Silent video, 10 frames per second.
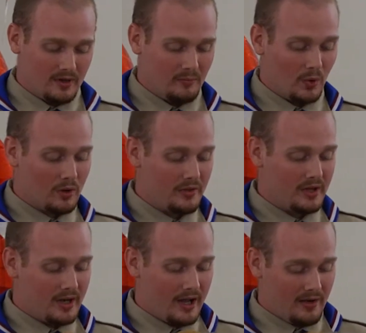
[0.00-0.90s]
More
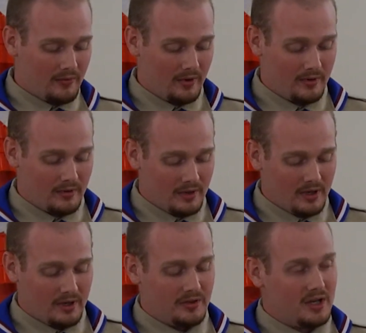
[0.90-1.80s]
than ever,
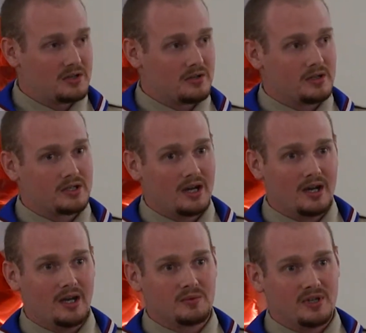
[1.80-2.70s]
these are the
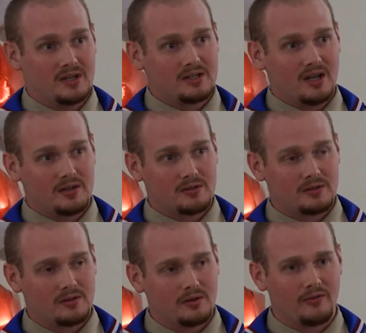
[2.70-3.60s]
times that
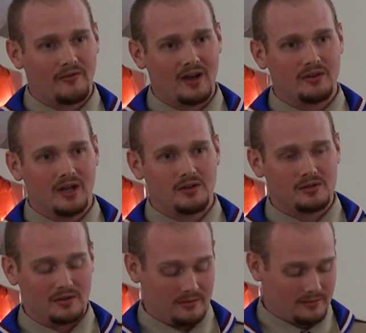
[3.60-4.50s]
test your
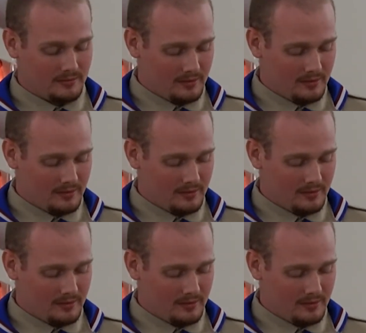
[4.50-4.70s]
foundation,